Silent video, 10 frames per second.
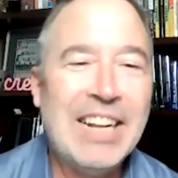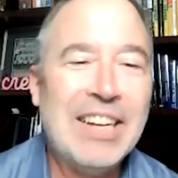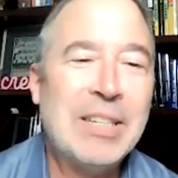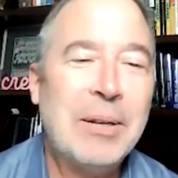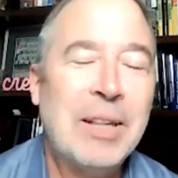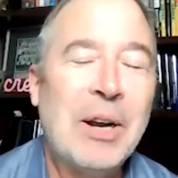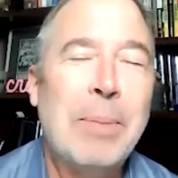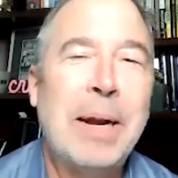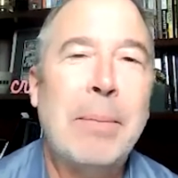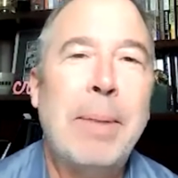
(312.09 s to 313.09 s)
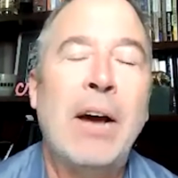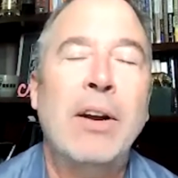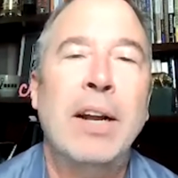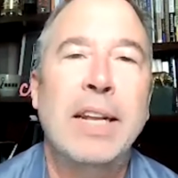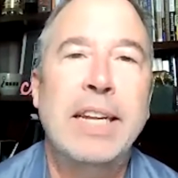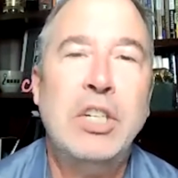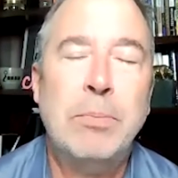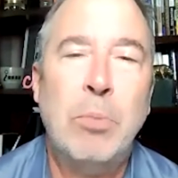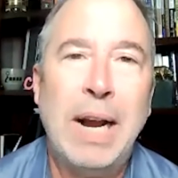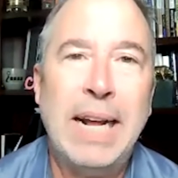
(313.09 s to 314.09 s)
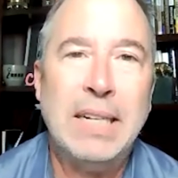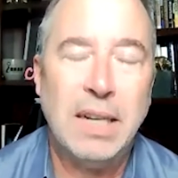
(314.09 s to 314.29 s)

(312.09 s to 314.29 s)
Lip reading: us a little bit about Unleashed Brands.